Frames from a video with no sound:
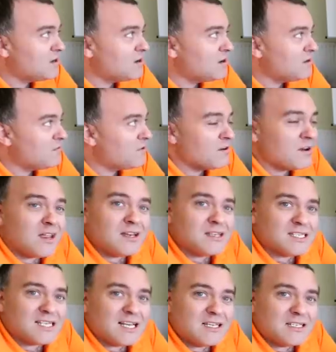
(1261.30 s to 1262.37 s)
it very
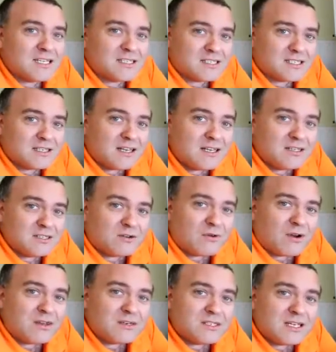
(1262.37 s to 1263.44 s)
easily. Doesn't need a
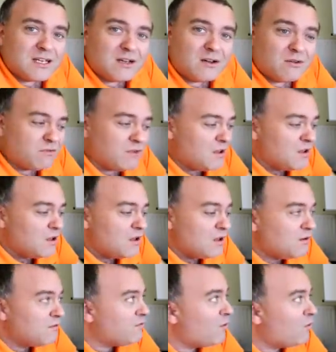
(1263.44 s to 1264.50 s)
great deal of
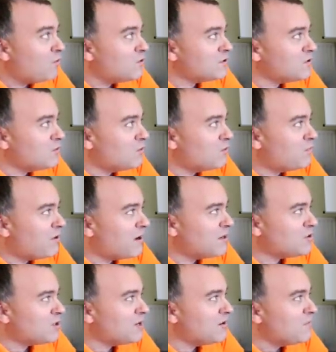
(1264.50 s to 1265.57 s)
force or
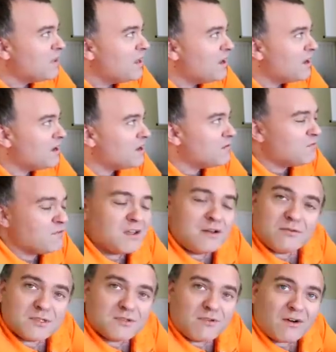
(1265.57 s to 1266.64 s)
pressure, and it
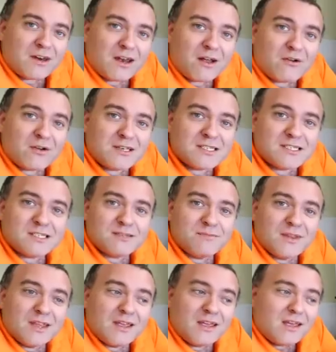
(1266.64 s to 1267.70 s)
feels very nice
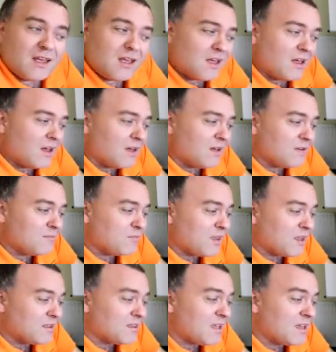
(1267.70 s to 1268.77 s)

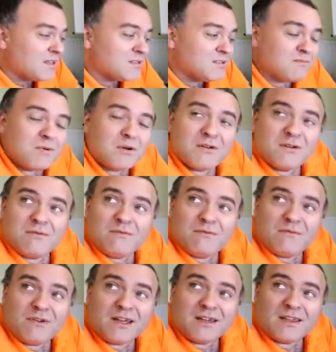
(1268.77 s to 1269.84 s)
at the end of my
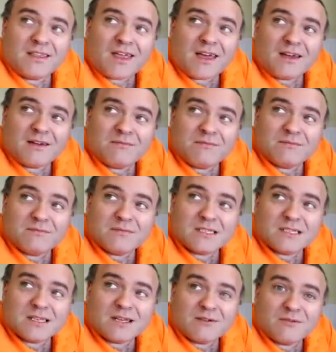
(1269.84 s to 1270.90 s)
finger there.
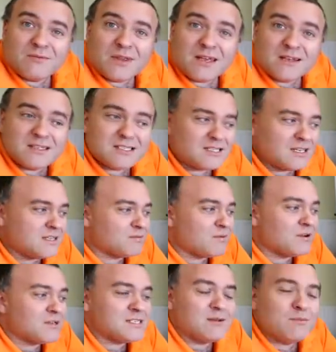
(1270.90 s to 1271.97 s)
So it's
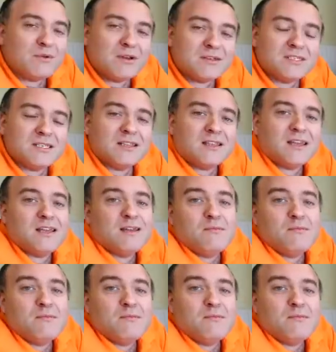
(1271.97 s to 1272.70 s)
very similar to the